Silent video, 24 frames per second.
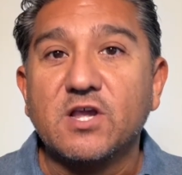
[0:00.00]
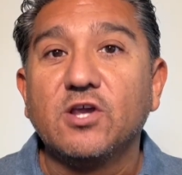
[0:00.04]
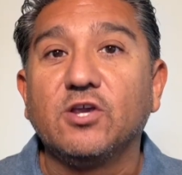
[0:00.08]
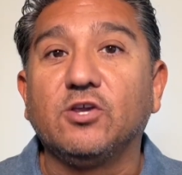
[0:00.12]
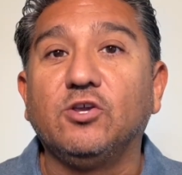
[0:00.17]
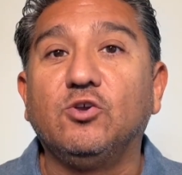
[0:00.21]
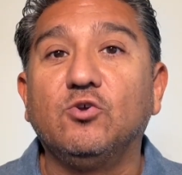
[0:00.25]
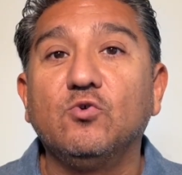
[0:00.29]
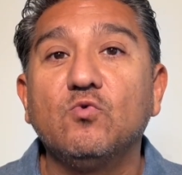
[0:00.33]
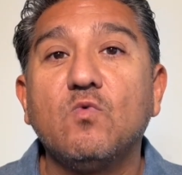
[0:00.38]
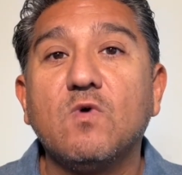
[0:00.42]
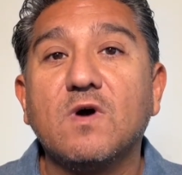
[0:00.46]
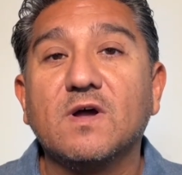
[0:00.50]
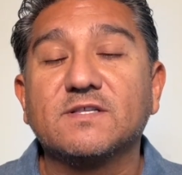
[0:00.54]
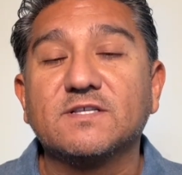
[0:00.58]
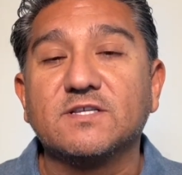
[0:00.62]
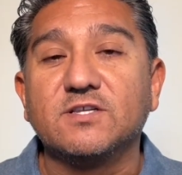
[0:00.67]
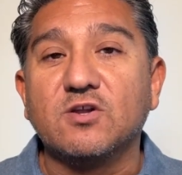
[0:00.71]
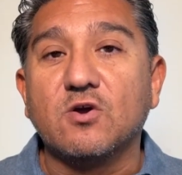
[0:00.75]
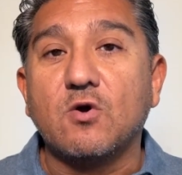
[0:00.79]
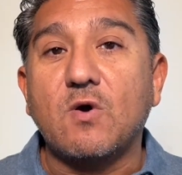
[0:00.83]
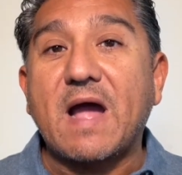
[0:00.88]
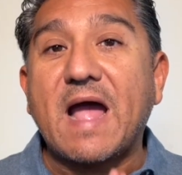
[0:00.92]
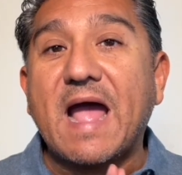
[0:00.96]
you want to
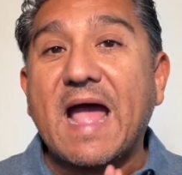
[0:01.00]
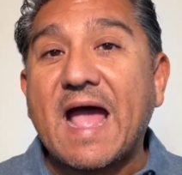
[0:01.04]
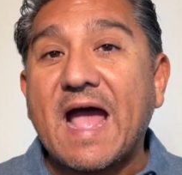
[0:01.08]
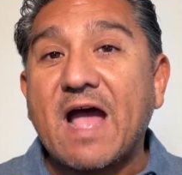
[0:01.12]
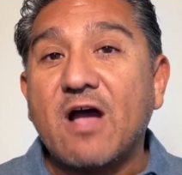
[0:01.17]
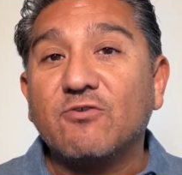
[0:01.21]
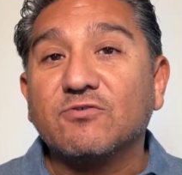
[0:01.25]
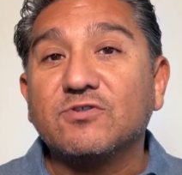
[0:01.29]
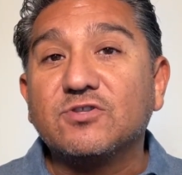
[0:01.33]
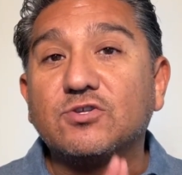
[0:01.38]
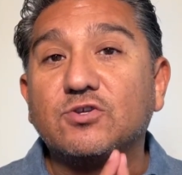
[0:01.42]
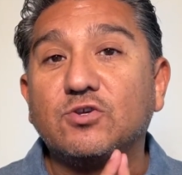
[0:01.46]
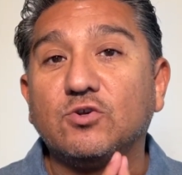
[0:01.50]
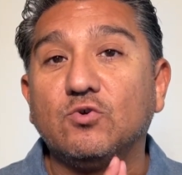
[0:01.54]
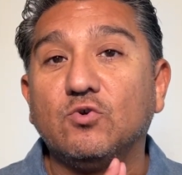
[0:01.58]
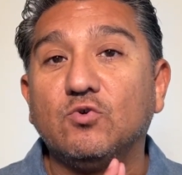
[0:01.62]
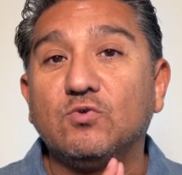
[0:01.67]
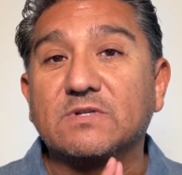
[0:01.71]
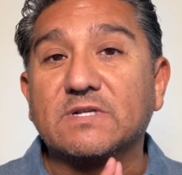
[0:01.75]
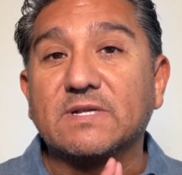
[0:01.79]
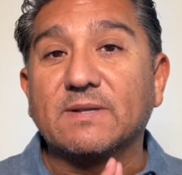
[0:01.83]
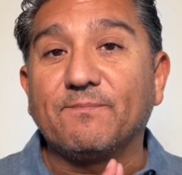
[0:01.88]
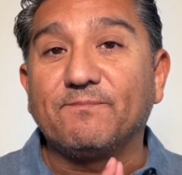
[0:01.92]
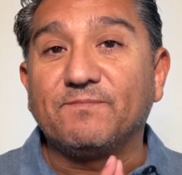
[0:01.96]
know how to
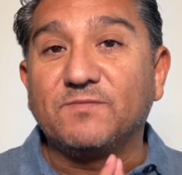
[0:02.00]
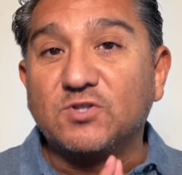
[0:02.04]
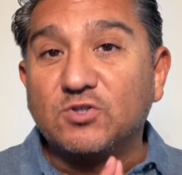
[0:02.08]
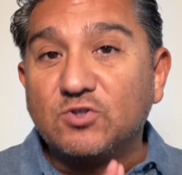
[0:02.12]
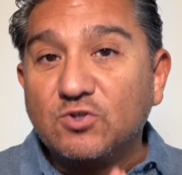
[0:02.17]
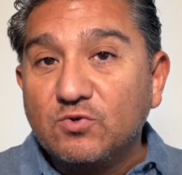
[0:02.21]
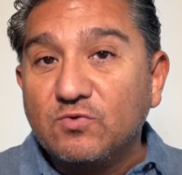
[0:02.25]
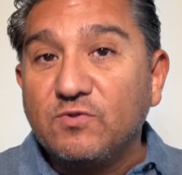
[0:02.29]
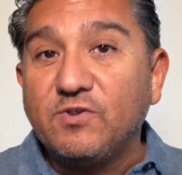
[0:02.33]
do